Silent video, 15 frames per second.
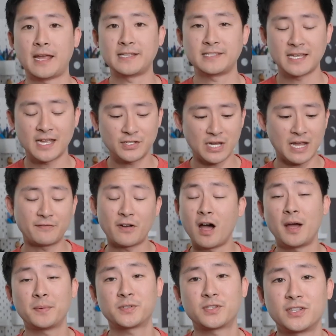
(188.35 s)
I said, you have
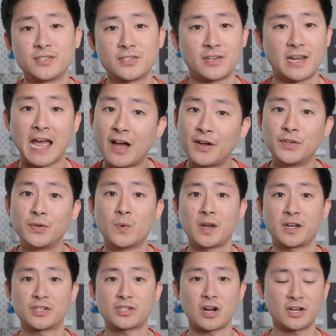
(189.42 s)
options on how you
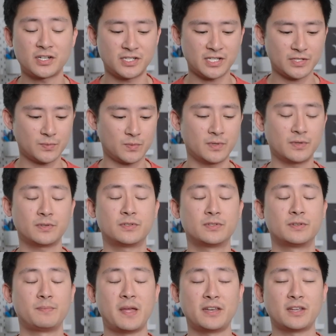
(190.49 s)
want to charge this
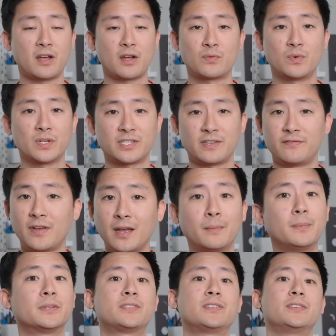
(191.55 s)
depending on what's
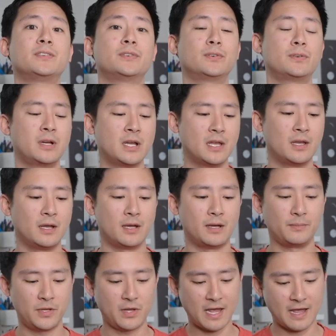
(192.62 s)
available to you.
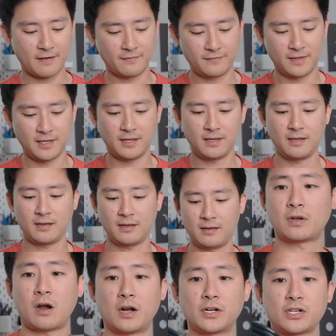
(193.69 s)
You have the
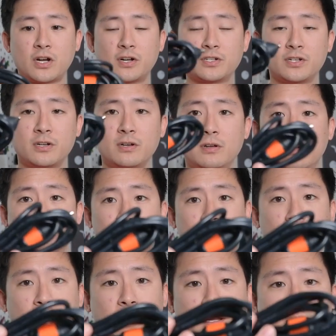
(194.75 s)
car charger
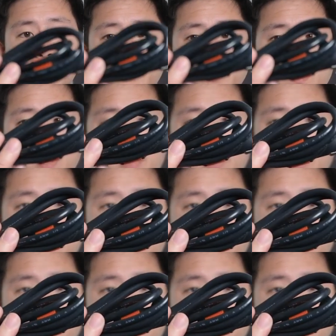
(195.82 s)
that it comes with,